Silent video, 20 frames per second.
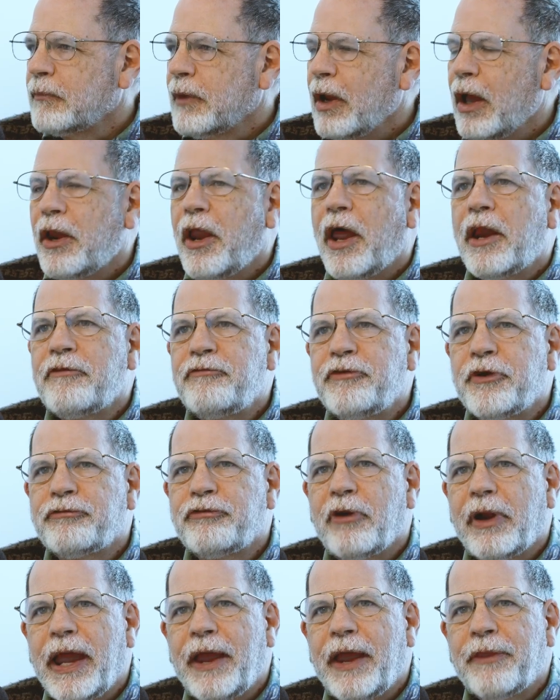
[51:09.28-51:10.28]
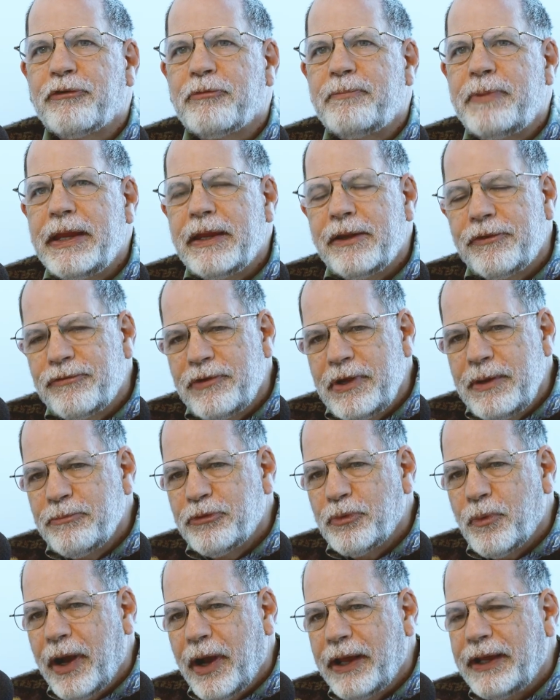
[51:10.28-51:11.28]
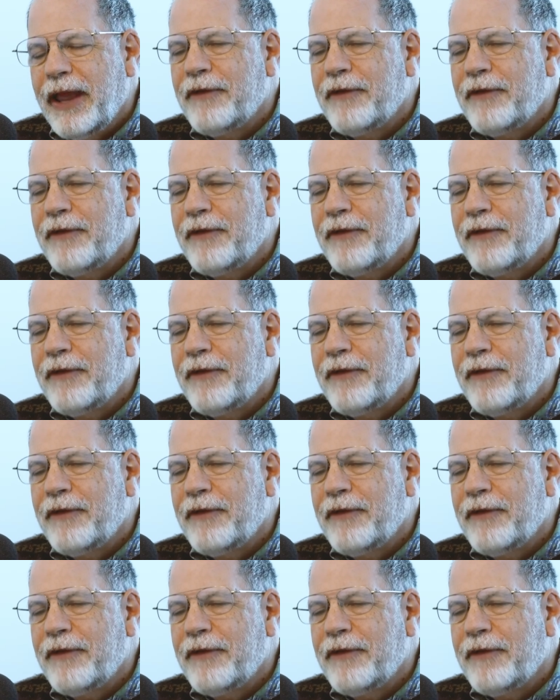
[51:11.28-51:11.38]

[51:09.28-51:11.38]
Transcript: A lot of your philanthropy, it seems quite